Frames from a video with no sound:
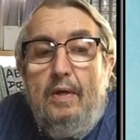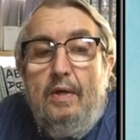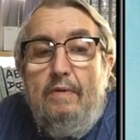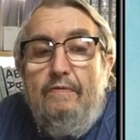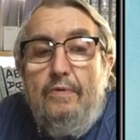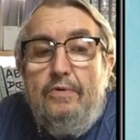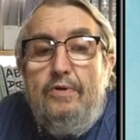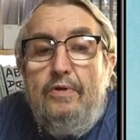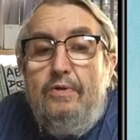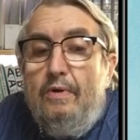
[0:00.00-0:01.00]
I am
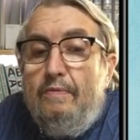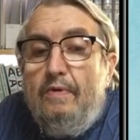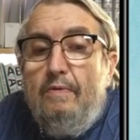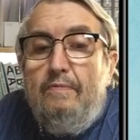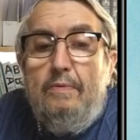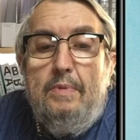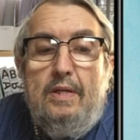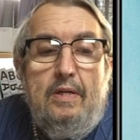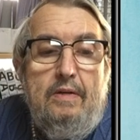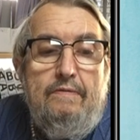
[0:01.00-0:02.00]
fortunate to have come from a
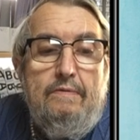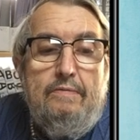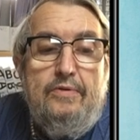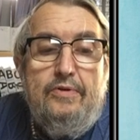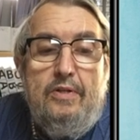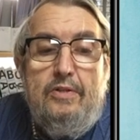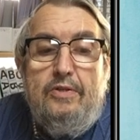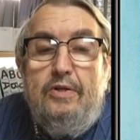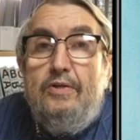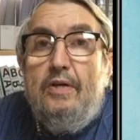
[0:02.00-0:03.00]
life of
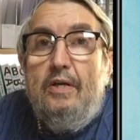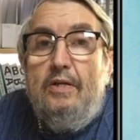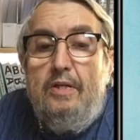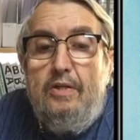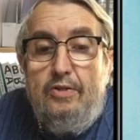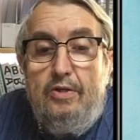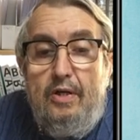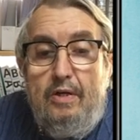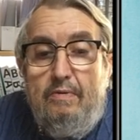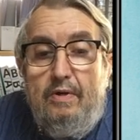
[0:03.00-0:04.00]
research, design,
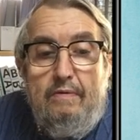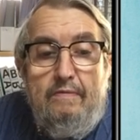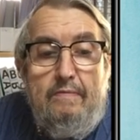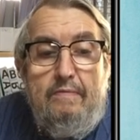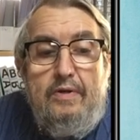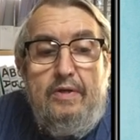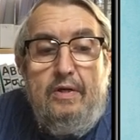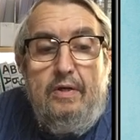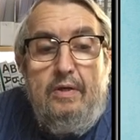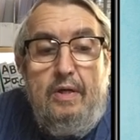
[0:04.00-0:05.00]
engineering of
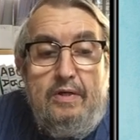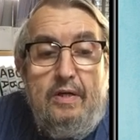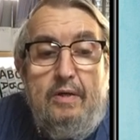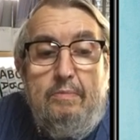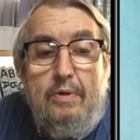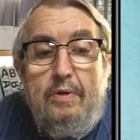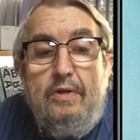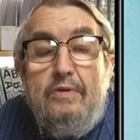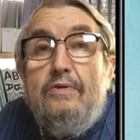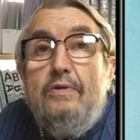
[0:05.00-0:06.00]
everyday
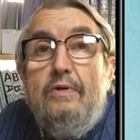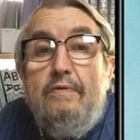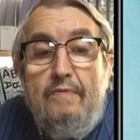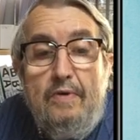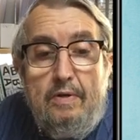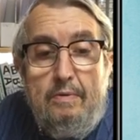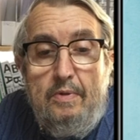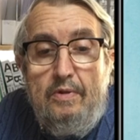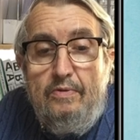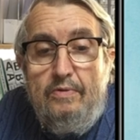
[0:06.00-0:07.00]
products and
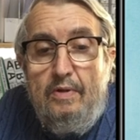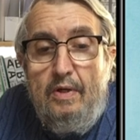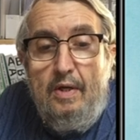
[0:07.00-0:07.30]
environments